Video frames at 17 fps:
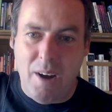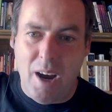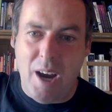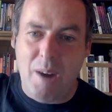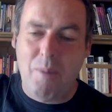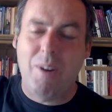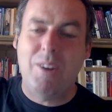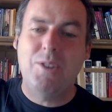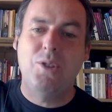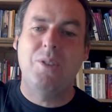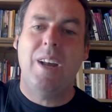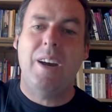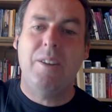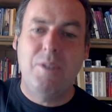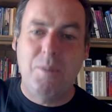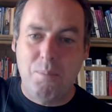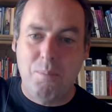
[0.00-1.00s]
I want you
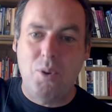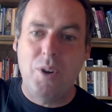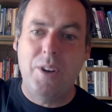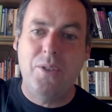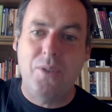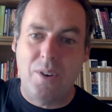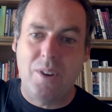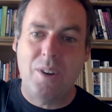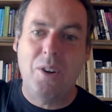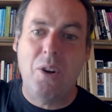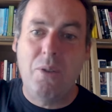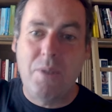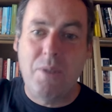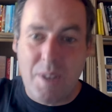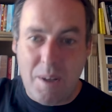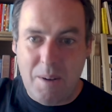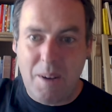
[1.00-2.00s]
now to breathe through your
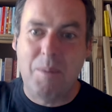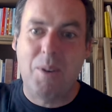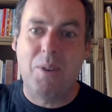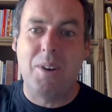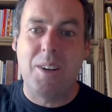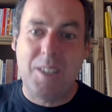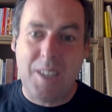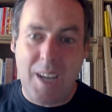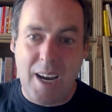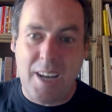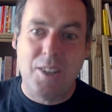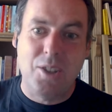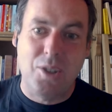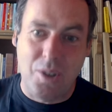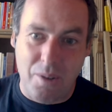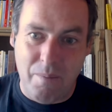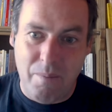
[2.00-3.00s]
nose and I'm going to
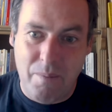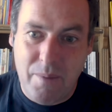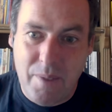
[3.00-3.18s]
test you.